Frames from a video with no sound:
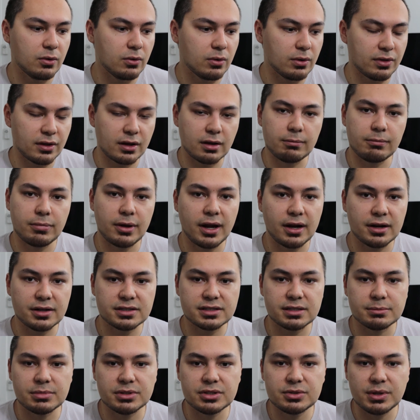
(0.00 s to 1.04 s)
or the
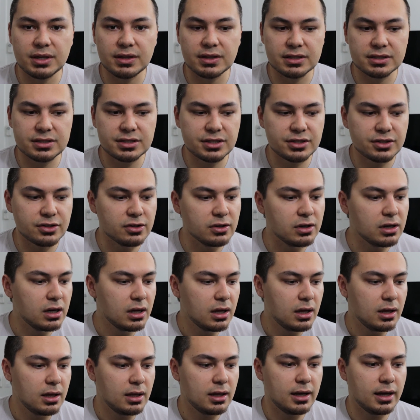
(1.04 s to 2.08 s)
comparison between the two.
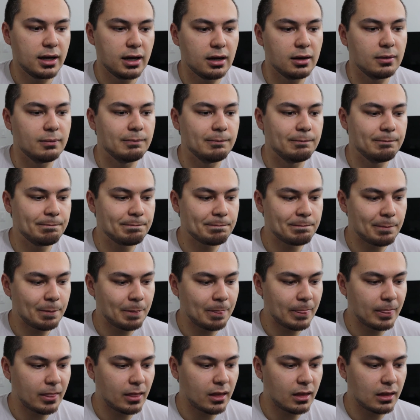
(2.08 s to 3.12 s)

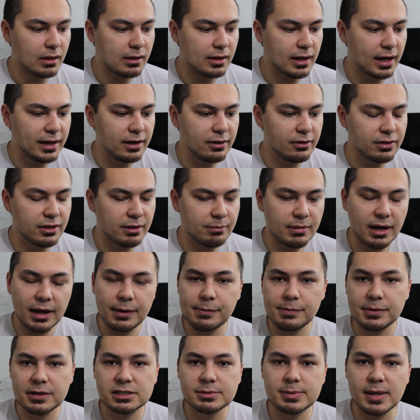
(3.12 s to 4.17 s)
I know that my
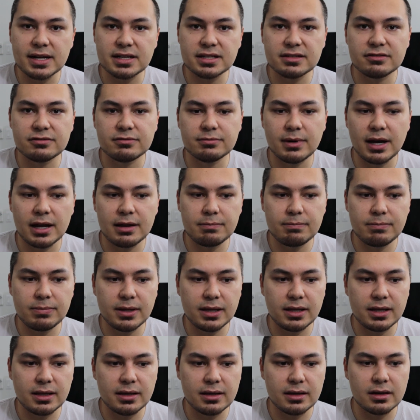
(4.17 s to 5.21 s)
perspective might
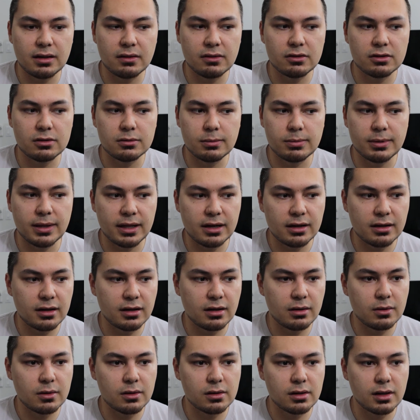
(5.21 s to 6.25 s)
be a little bit
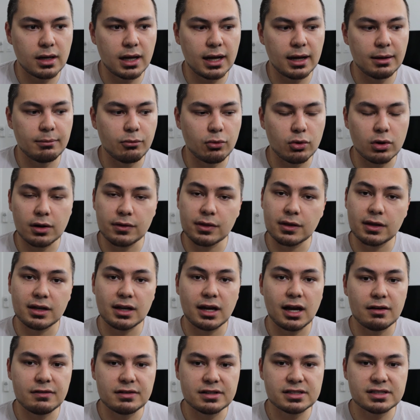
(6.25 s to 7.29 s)
more on the
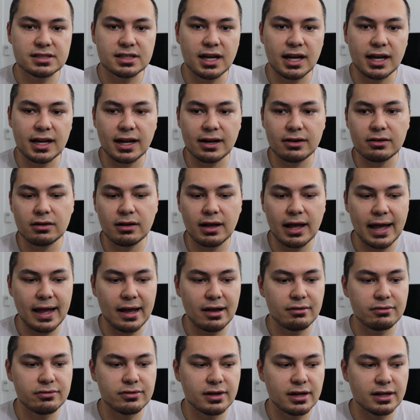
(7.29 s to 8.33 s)
novice side. I don't
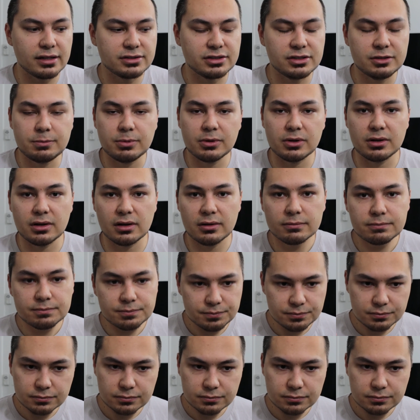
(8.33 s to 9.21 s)
have a super